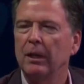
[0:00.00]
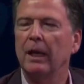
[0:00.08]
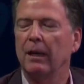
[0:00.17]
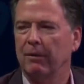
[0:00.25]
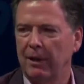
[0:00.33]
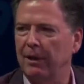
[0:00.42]

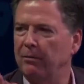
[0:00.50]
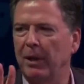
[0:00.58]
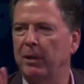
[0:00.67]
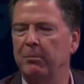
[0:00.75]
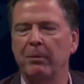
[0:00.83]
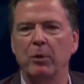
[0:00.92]
Yeah, I didn't
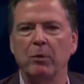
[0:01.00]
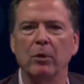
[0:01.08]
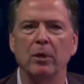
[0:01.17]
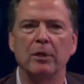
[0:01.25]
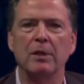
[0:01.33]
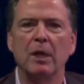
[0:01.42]
remember the
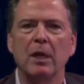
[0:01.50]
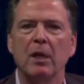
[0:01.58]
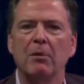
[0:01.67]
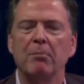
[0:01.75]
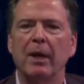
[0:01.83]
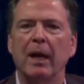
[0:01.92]
words,
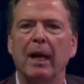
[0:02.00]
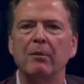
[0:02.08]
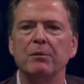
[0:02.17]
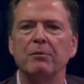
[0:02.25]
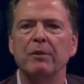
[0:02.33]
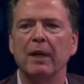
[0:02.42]
but I
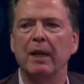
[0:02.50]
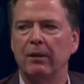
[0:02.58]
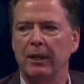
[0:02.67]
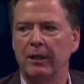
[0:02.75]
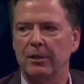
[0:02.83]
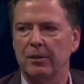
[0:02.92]
was
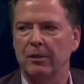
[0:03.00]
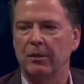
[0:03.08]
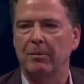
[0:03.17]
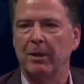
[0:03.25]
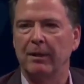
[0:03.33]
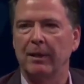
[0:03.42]
very concerned
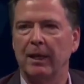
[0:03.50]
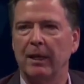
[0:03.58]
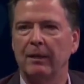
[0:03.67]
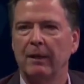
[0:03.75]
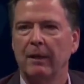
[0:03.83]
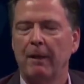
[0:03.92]
about that.